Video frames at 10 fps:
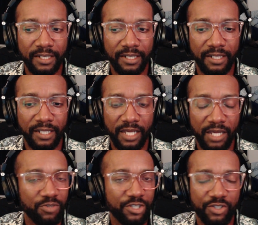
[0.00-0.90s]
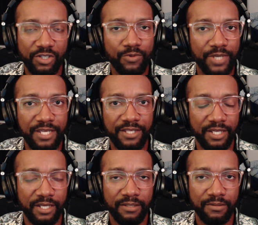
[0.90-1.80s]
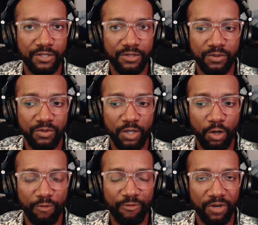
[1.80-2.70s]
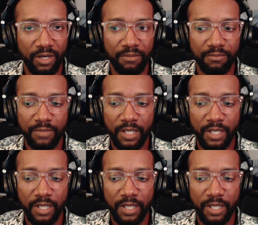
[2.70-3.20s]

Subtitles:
it was so easy to go from,